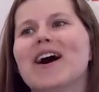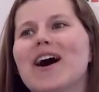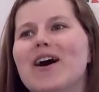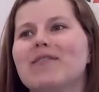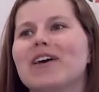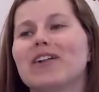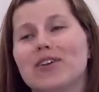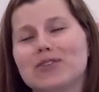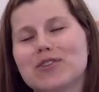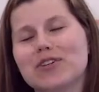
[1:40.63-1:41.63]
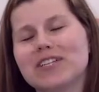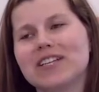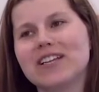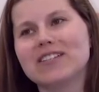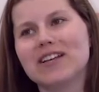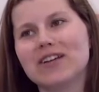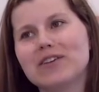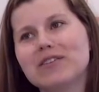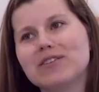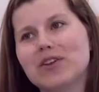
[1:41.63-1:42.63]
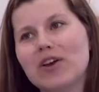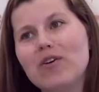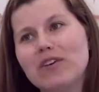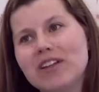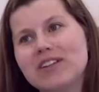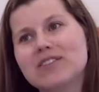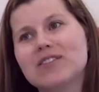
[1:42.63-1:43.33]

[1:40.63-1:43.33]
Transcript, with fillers: um, and closed 13 days later due to COVID.